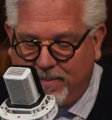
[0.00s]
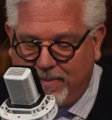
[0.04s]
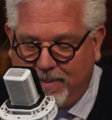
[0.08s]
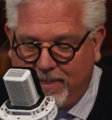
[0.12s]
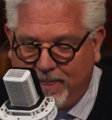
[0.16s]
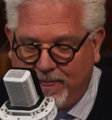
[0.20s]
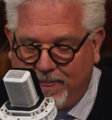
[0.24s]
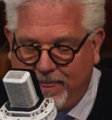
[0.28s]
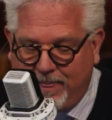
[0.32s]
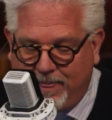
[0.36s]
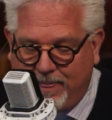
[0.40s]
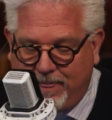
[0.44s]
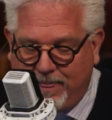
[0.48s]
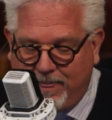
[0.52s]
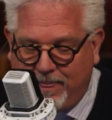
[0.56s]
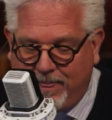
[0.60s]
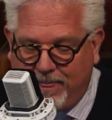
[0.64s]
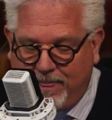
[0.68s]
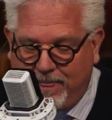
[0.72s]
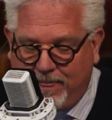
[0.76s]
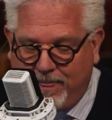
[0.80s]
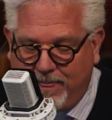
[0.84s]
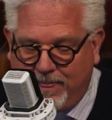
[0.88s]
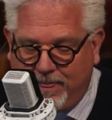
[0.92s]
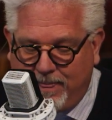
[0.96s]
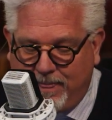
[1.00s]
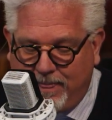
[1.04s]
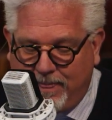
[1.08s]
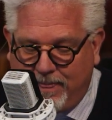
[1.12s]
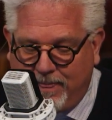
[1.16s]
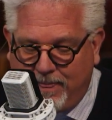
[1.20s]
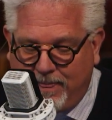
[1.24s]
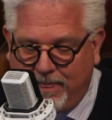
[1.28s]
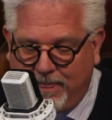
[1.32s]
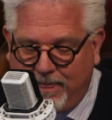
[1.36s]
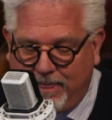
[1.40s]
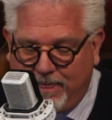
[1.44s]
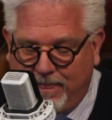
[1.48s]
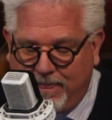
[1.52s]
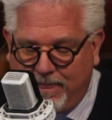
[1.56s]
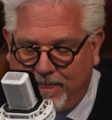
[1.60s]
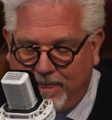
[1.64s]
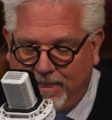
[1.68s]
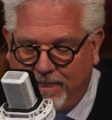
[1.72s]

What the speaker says: Nothing is said.